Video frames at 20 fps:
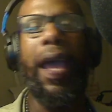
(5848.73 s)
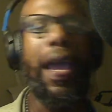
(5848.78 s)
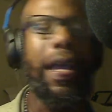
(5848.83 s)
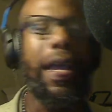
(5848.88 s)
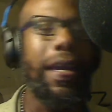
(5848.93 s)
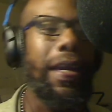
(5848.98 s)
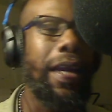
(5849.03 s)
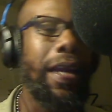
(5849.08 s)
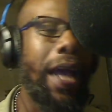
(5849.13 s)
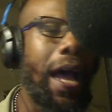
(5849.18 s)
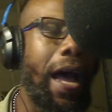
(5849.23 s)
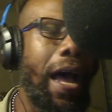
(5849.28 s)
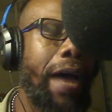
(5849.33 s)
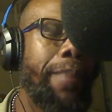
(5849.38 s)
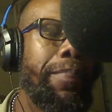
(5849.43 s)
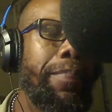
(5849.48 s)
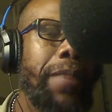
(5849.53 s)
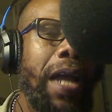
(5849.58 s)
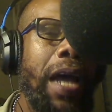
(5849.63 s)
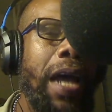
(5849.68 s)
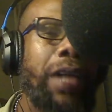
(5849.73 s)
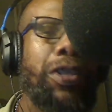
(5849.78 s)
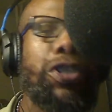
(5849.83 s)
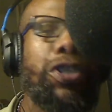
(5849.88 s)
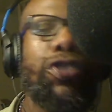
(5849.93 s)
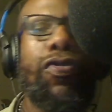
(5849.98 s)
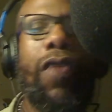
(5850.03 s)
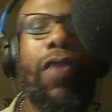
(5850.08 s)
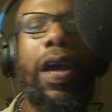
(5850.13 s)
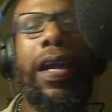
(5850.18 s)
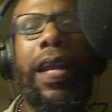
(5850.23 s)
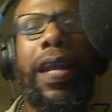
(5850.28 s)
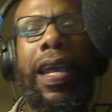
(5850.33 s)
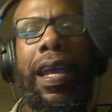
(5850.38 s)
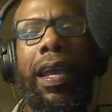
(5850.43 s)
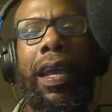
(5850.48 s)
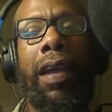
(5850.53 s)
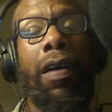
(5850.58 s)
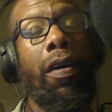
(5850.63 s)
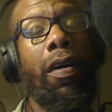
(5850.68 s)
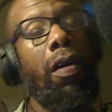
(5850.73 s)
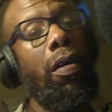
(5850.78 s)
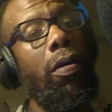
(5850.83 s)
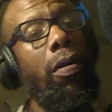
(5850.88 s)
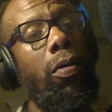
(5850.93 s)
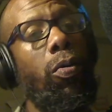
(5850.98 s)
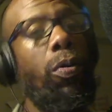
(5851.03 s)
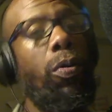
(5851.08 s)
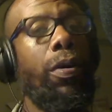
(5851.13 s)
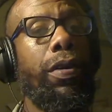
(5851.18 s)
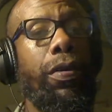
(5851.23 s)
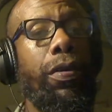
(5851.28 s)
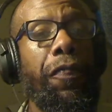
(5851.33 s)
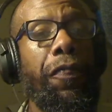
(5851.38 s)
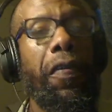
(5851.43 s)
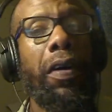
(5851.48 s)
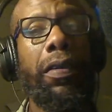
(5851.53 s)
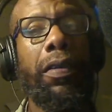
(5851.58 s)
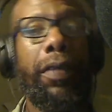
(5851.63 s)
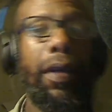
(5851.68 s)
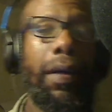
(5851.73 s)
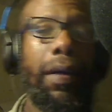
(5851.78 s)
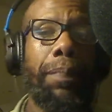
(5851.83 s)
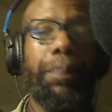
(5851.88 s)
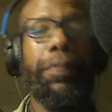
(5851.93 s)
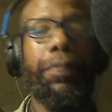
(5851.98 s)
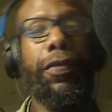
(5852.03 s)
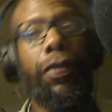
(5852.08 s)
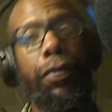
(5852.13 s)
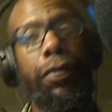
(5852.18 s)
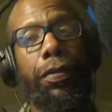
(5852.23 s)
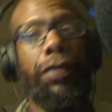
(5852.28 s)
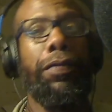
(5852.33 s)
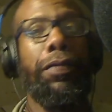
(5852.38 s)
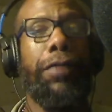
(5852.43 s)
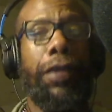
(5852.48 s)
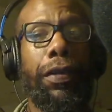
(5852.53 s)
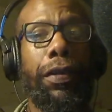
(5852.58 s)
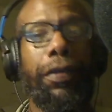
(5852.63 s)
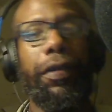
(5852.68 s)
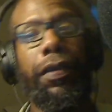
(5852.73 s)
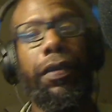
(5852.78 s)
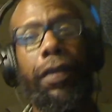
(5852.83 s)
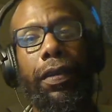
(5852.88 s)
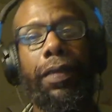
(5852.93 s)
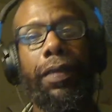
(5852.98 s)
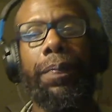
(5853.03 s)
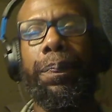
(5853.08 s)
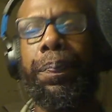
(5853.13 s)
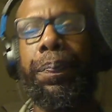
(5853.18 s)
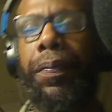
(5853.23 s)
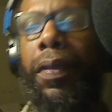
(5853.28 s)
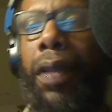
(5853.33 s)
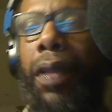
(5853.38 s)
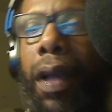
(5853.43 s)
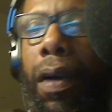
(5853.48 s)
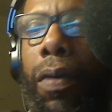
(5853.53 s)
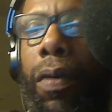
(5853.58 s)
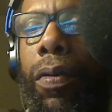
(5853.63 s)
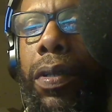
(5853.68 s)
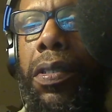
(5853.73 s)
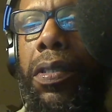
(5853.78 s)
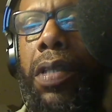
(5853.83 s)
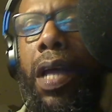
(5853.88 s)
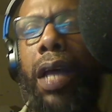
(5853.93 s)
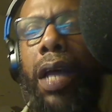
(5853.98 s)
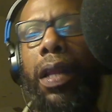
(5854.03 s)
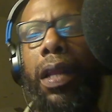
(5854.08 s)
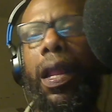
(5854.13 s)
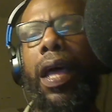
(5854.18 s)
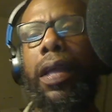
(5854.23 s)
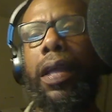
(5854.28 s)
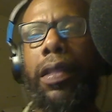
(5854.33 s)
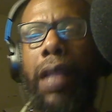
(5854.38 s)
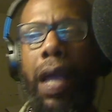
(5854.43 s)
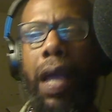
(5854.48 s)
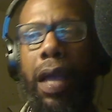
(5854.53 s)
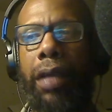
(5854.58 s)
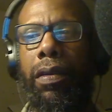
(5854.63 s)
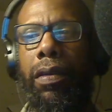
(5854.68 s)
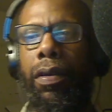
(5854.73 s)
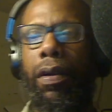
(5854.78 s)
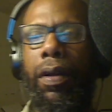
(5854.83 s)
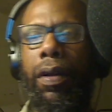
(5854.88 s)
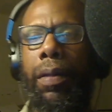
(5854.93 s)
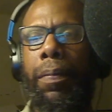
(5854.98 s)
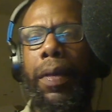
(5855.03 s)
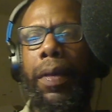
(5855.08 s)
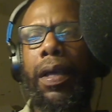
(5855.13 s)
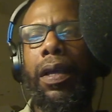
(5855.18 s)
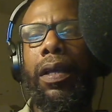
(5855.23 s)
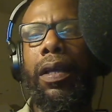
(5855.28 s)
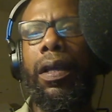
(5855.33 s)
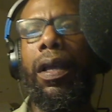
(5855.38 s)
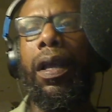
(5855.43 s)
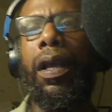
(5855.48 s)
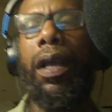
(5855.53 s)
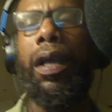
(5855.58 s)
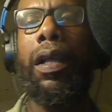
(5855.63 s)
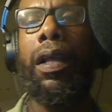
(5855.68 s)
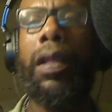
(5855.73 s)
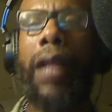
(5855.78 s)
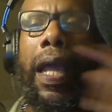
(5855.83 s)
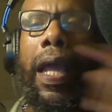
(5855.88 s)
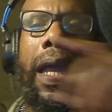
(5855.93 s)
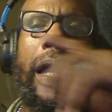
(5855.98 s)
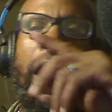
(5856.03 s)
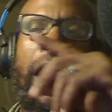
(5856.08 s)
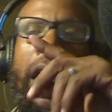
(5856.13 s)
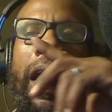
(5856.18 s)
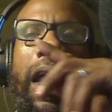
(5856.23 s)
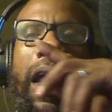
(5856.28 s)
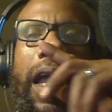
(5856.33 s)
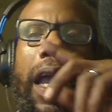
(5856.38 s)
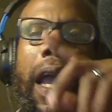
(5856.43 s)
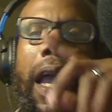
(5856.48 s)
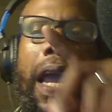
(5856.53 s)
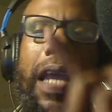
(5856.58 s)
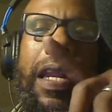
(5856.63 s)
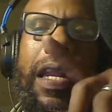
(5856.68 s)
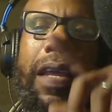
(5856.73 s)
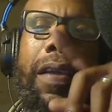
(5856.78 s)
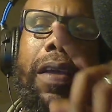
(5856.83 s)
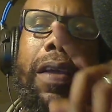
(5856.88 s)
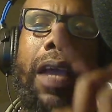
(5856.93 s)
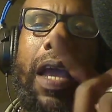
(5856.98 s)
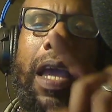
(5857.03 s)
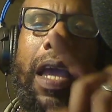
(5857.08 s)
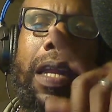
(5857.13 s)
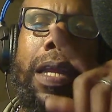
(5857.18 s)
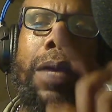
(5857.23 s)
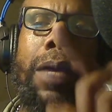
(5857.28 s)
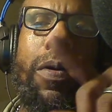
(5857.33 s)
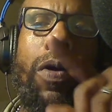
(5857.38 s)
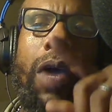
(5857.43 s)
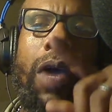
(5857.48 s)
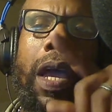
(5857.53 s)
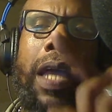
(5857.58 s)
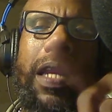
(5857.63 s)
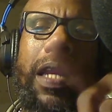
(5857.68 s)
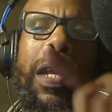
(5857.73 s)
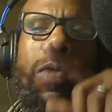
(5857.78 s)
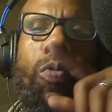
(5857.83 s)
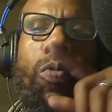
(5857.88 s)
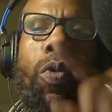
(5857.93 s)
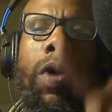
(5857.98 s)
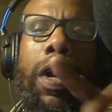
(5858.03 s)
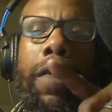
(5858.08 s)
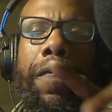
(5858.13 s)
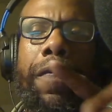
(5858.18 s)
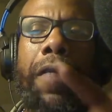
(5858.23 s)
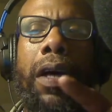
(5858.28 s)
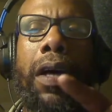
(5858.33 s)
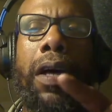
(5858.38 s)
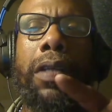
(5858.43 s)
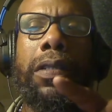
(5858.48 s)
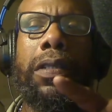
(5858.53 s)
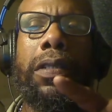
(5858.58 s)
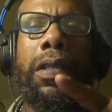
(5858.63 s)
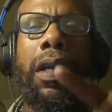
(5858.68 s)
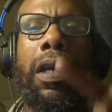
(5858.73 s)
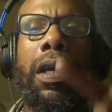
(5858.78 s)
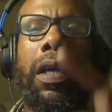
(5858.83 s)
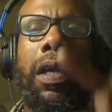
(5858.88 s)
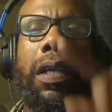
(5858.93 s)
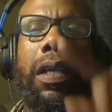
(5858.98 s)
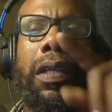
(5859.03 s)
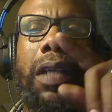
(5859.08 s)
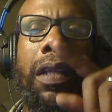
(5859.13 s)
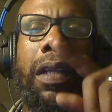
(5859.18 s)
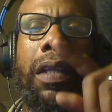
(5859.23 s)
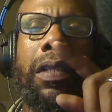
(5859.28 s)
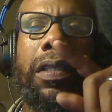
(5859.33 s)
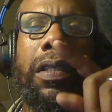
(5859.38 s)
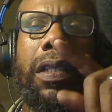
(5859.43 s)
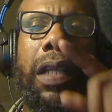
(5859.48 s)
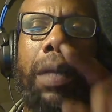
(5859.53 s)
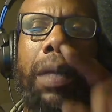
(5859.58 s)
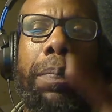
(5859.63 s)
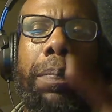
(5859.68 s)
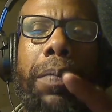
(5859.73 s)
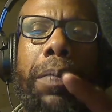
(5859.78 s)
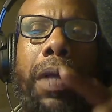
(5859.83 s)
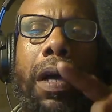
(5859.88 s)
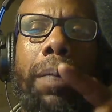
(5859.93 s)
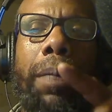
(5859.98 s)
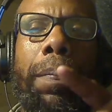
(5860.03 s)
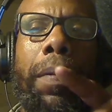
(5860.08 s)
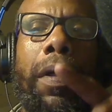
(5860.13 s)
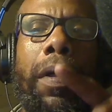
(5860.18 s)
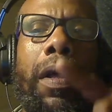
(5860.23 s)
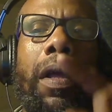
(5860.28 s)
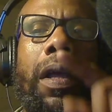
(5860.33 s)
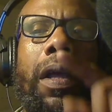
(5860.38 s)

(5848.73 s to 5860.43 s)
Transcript: And I'm not trying to hear, oh, you fucked up, so you did. No, it's not like that. You know what I mean? Like any one of us could have slipped up